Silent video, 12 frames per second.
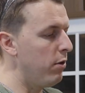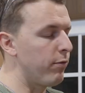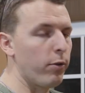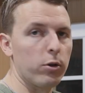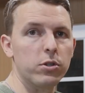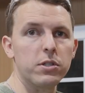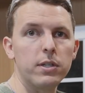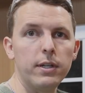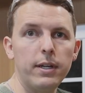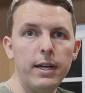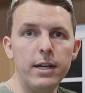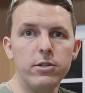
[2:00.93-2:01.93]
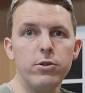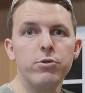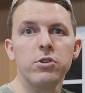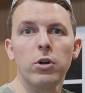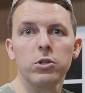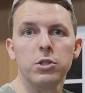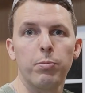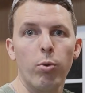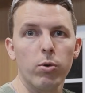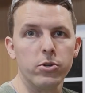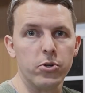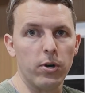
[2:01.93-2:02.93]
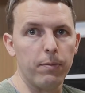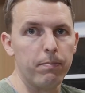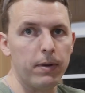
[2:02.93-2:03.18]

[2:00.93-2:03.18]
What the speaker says: First is using our support trim.